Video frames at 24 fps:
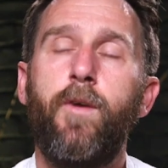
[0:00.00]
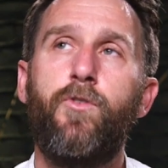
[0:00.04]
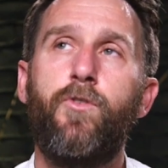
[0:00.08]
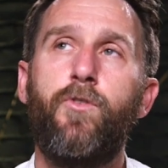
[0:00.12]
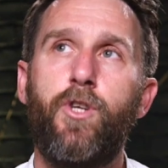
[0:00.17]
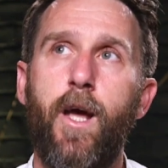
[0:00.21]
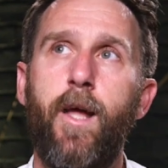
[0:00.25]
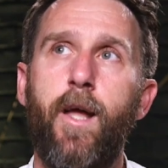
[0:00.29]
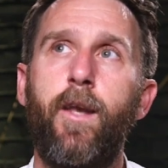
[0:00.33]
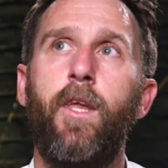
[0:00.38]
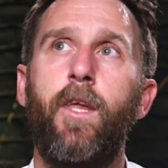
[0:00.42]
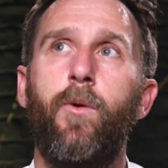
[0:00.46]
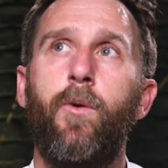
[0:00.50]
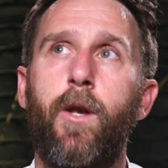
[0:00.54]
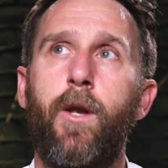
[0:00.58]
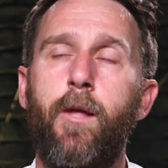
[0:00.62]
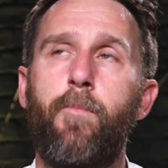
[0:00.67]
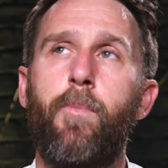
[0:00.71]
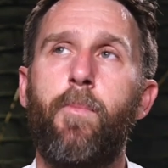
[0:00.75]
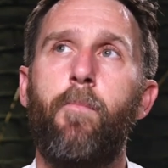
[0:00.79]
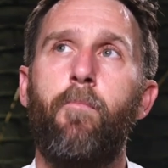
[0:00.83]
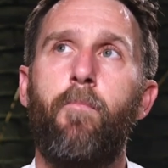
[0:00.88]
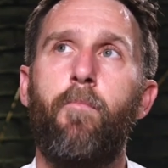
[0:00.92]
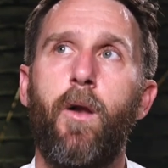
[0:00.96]
we've
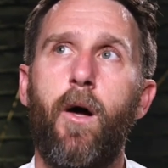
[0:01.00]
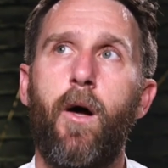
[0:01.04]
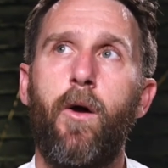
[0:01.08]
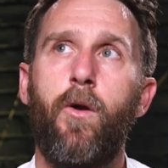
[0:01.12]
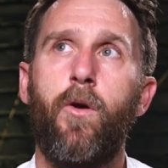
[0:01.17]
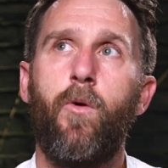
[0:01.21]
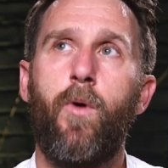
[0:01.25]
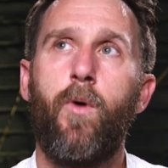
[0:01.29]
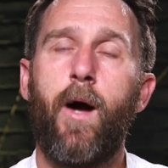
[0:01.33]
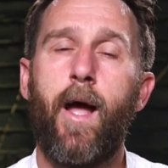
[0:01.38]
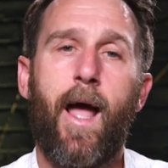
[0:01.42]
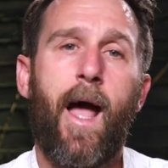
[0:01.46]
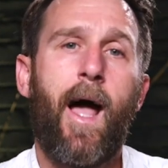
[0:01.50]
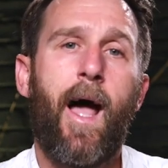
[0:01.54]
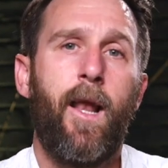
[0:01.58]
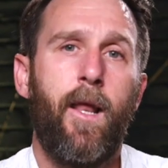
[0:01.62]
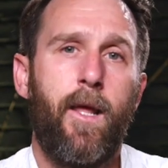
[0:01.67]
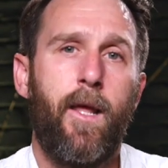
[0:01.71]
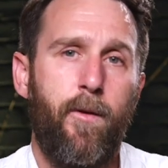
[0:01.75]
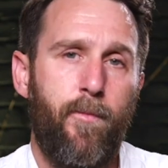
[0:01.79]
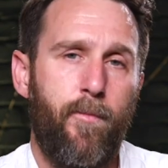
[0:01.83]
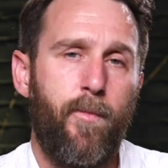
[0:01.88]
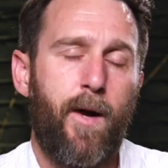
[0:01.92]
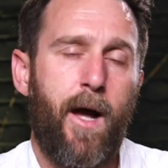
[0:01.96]
genuinely been blown away.
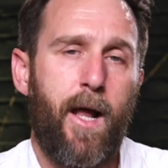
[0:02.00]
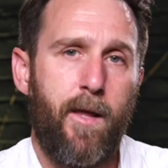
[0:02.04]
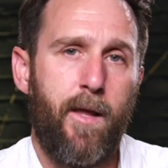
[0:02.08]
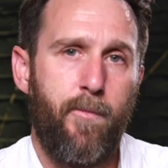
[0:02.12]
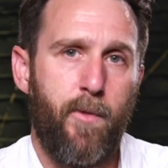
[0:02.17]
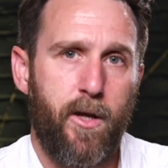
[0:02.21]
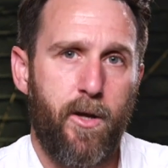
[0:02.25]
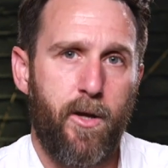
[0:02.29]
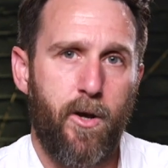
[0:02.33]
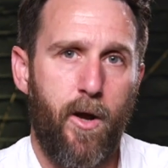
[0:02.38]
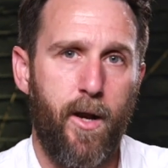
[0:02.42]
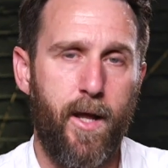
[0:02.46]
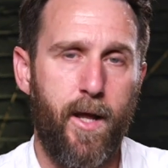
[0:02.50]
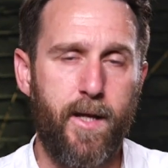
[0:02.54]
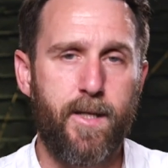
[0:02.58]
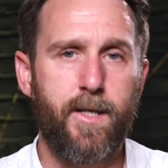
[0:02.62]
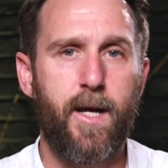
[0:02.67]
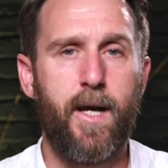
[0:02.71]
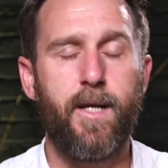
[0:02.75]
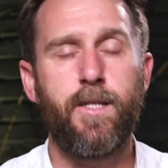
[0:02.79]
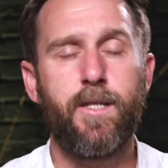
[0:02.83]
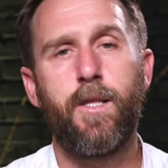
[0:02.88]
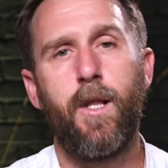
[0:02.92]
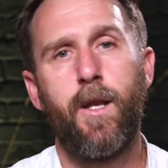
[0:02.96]
Ali, Ali, my colleague,
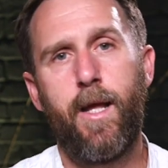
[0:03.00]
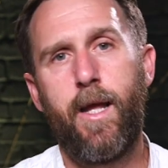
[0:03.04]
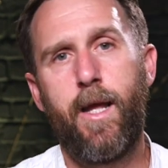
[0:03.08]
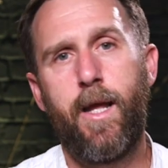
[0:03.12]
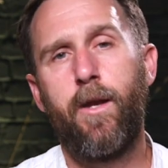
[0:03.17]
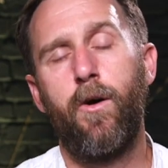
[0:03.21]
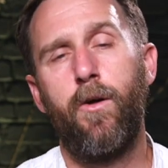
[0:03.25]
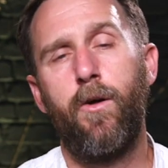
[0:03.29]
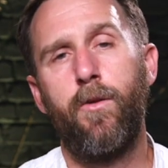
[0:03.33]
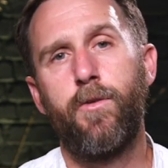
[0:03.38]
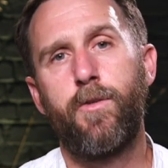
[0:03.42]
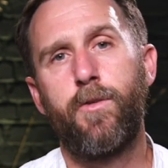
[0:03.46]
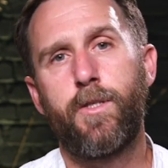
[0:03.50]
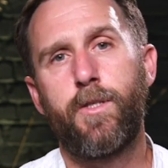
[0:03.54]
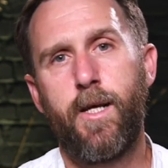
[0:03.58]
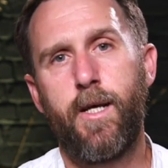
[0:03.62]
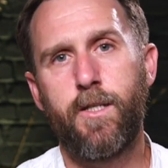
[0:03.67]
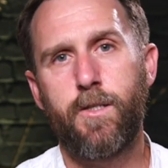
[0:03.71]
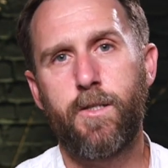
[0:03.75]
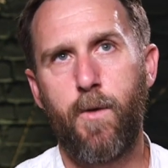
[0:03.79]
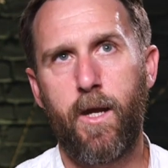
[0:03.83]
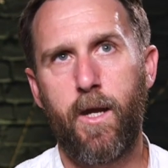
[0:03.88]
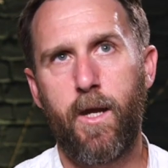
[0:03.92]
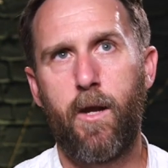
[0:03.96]
takes the lead on
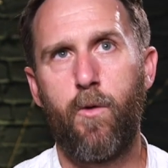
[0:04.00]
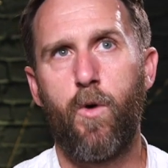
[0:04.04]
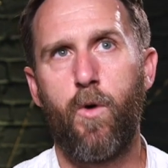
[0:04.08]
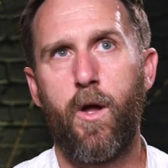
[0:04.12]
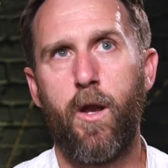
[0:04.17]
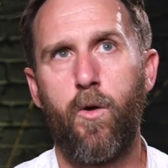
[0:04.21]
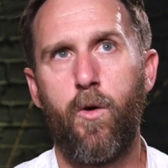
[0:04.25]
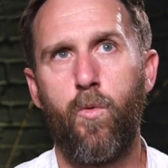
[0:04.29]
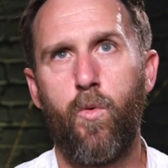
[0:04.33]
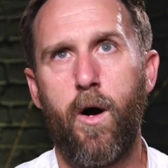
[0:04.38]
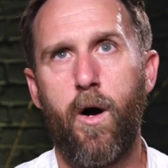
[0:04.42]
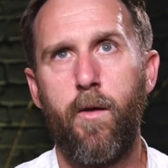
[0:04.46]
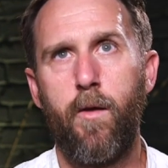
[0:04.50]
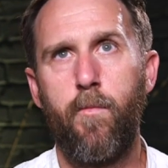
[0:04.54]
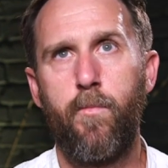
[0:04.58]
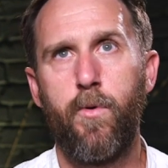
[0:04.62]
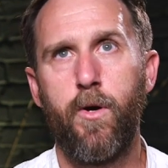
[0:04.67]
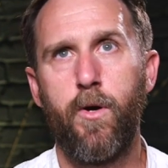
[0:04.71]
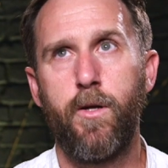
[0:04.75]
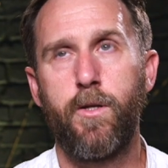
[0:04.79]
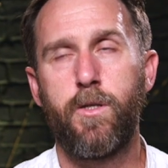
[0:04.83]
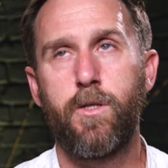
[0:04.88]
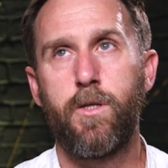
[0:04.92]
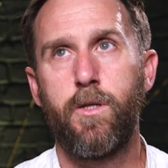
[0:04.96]
Sense Making 101,
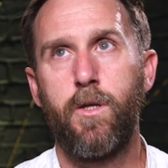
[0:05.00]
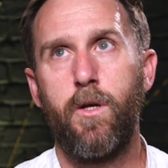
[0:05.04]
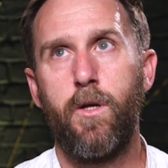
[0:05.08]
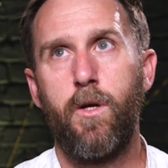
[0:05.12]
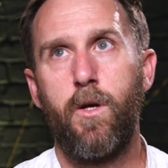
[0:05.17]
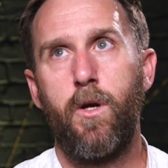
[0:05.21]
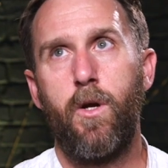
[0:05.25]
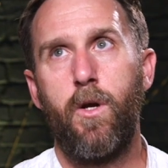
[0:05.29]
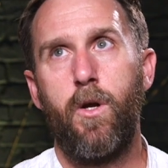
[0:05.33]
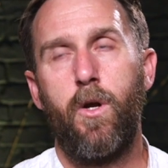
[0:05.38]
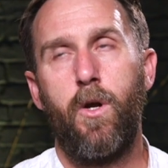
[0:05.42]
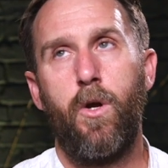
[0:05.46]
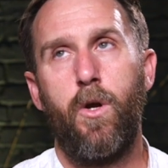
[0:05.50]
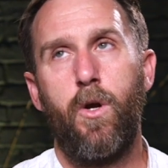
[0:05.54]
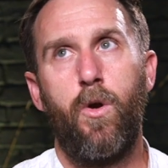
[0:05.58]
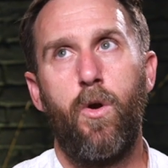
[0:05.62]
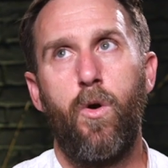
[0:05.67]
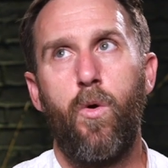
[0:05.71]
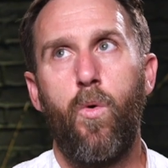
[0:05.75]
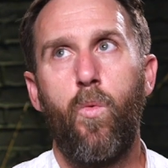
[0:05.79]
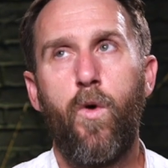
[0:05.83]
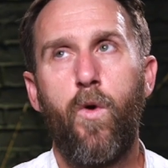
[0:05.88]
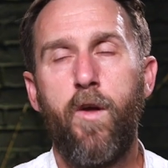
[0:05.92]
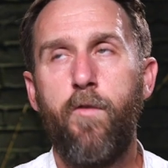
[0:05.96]
but
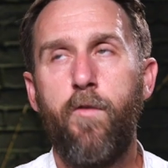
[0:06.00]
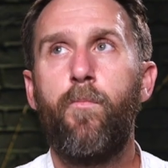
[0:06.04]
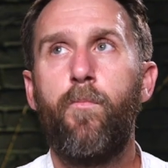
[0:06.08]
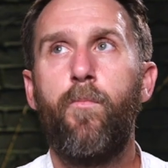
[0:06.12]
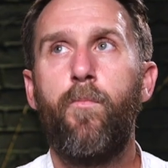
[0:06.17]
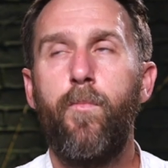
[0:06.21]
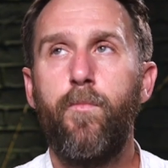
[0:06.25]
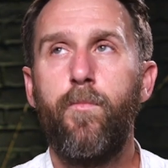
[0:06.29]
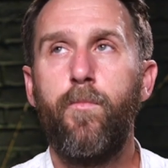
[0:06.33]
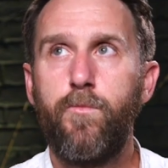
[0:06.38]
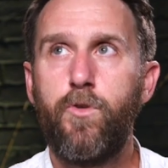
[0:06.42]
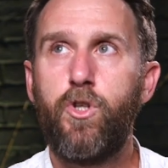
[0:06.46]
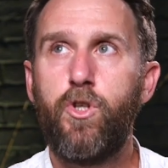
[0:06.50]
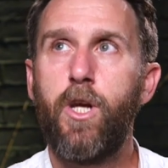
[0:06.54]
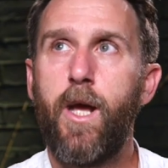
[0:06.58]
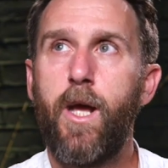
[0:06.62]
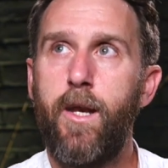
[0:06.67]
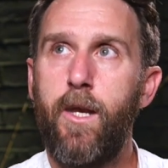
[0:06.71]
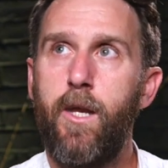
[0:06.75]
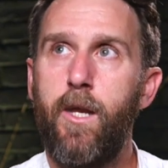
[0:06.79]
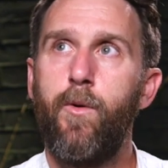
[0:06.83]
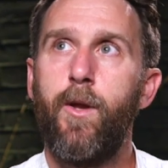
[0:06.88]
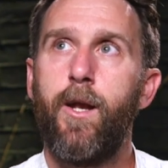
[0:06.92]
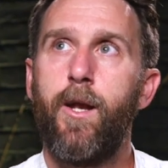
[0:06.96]
we've
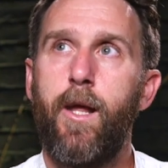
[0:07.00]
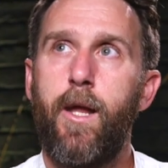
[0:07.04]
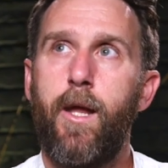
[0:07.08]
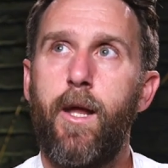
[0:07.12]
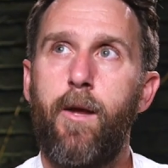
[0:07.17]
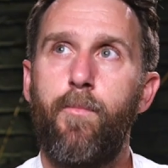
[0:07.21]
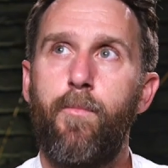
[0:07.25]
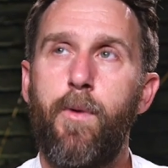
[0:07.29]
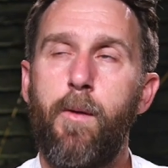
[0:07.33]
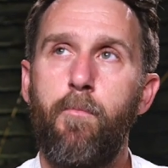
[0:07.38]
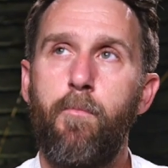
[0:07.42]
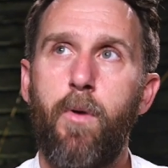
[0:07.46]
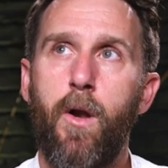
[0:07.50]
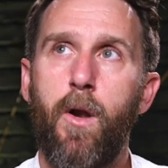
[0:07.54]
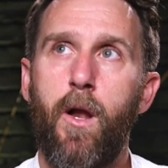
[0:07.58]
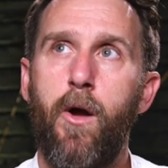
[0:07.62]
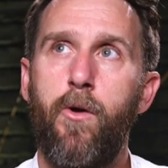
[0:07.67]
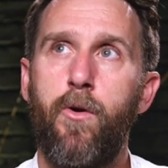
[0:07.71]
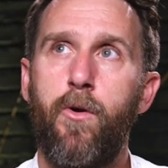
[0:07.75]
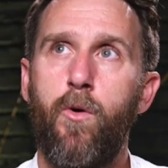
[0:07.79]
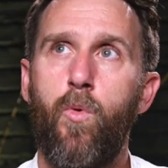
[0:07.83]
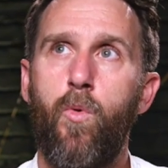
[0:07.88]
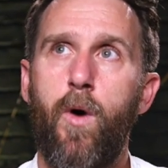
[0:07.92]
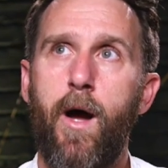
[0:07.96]
genuinely been
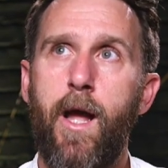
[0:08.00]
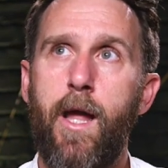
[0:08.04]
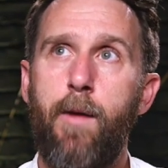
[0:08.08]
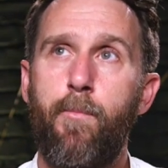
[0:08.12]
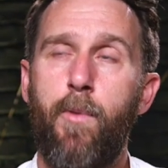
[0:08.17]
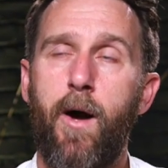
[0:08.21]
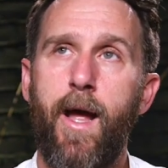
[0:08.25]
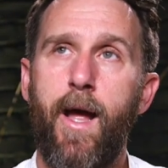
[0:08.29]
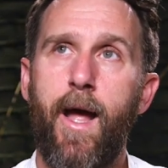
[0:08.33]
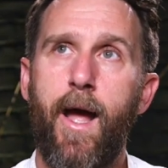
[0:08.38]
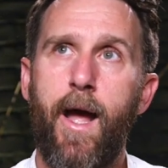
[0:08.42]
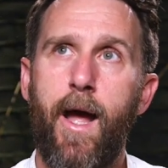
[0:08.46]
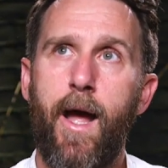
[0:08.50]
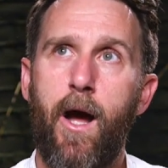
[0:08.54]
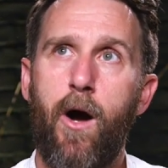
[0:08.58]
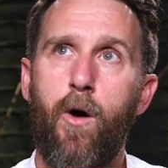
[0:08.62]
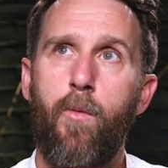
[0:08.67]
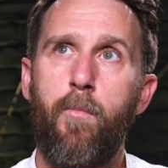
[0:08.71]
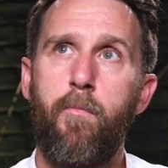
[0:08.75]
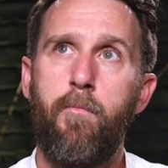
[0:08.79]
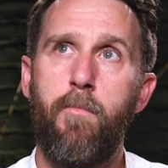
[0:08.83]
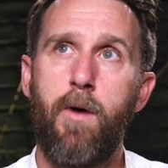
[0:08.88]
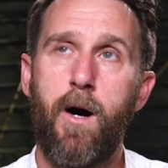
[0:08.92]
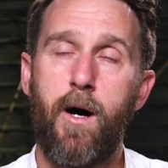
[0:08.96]
blown away by
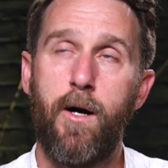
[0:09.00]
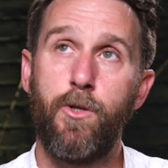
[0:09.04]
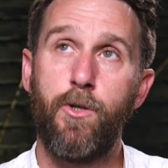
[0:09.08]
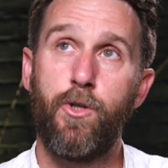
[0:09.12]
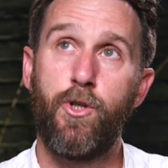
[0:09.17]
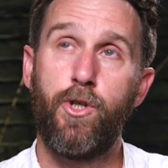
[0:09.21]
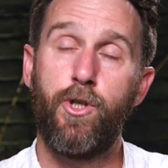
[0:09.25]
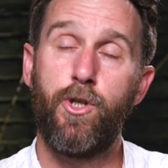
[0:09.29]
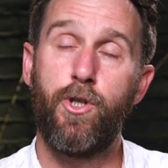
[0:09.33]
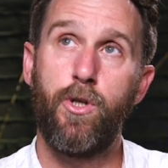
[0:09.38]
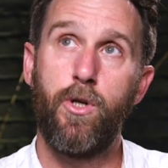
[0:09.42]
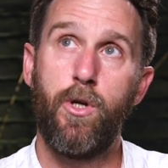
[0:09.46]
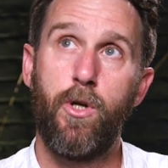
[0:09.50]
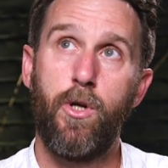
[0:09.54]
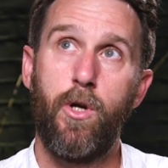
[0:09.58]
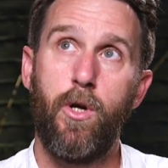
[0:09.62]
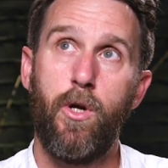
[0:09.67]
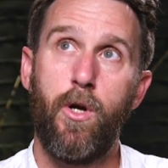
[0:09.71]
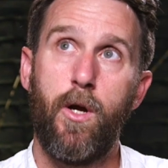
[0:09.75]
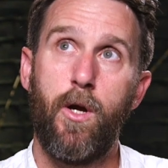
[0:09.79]
how much